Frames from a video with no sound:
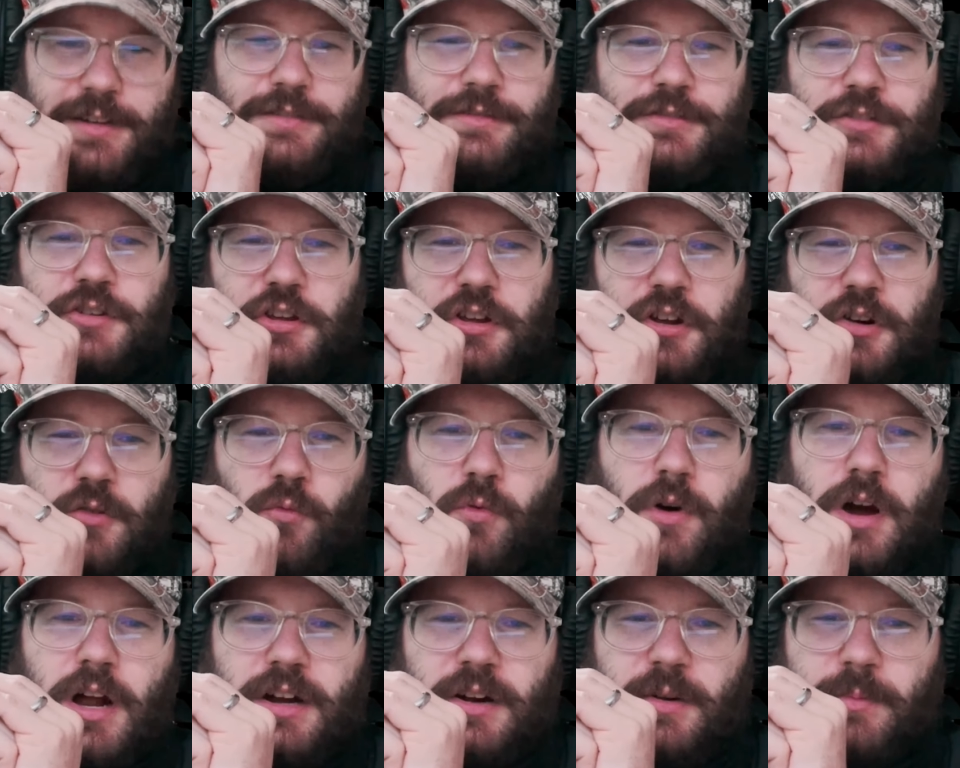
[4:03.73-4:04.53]
So your
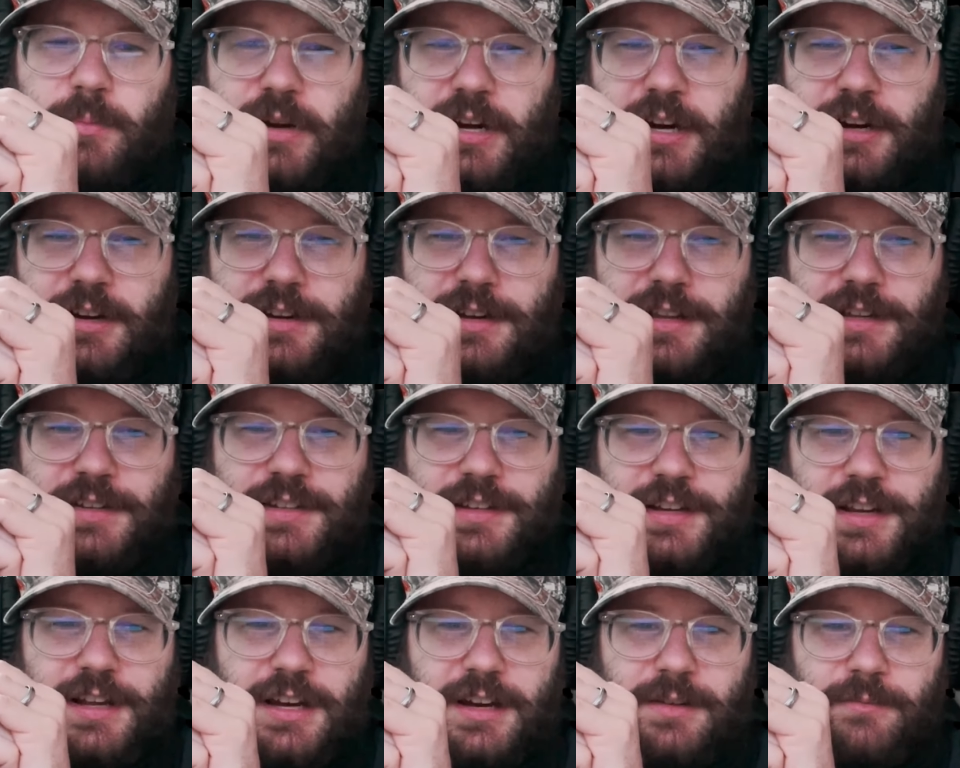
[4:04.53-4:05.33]
water bear
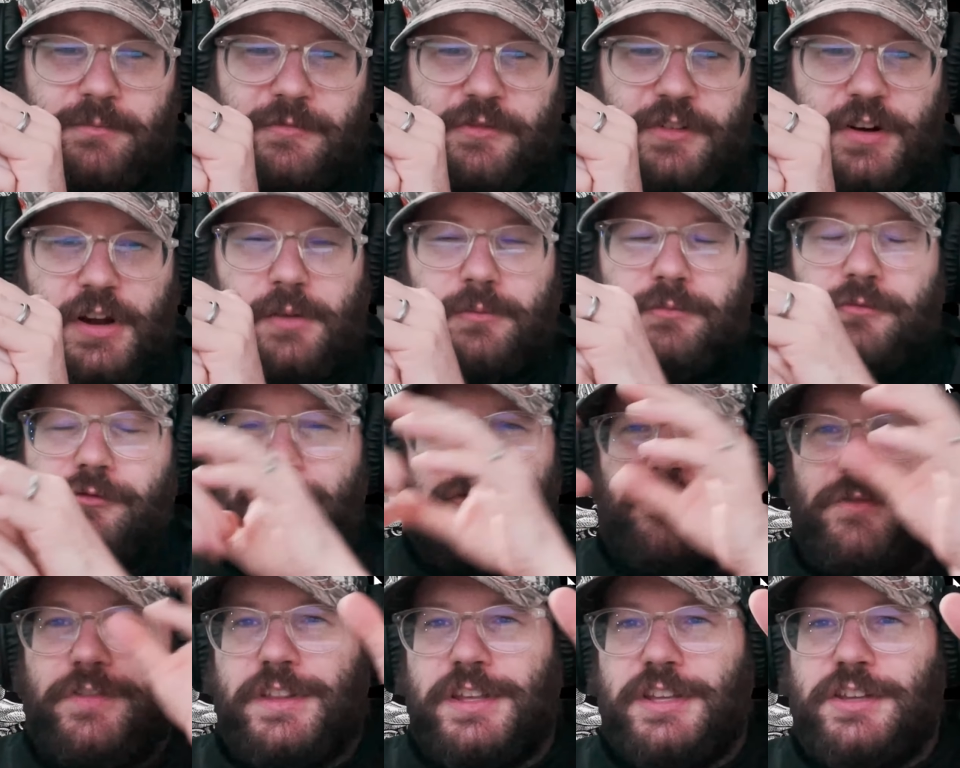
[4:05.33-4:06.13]
needs to come from
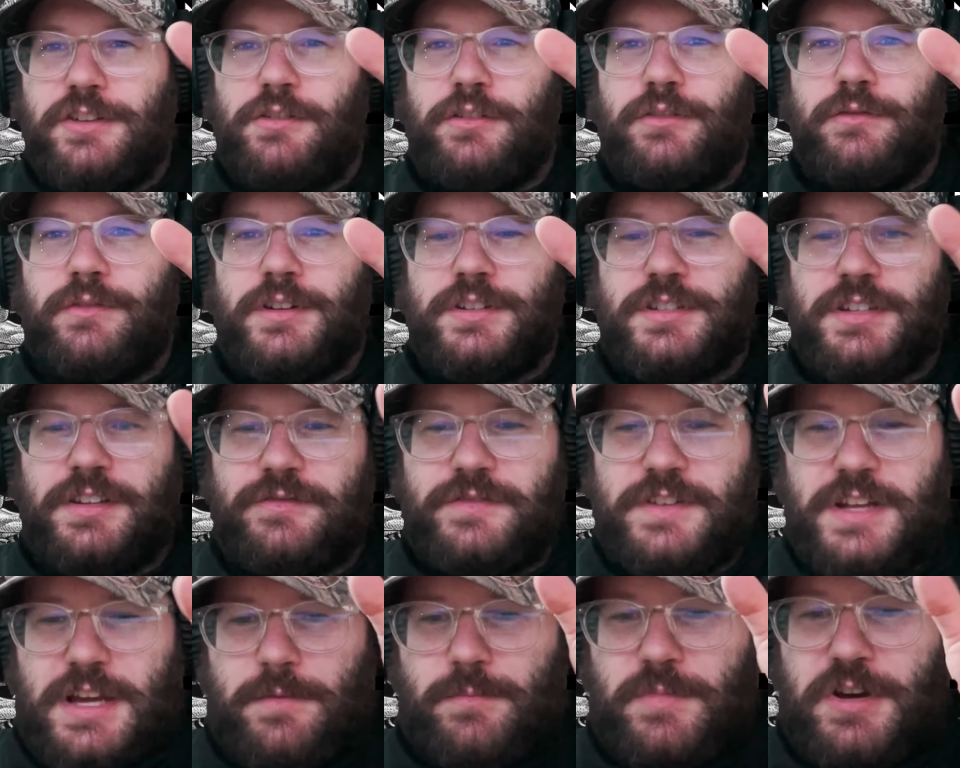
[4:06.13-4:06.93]
the universe
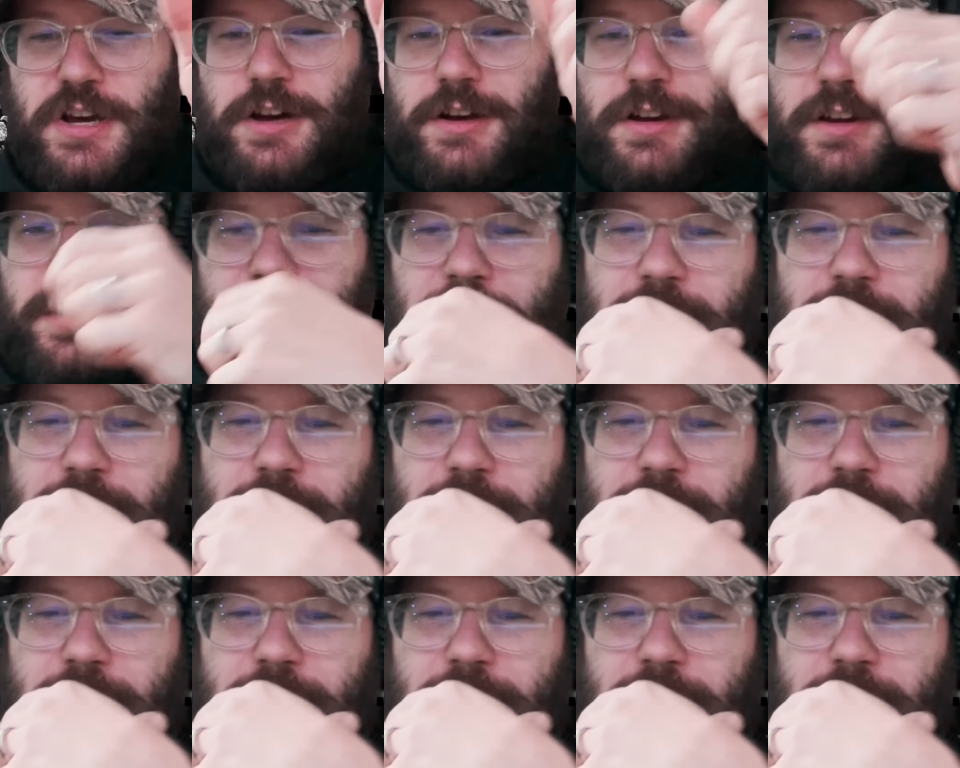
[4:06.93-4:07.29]
of Tom Huck.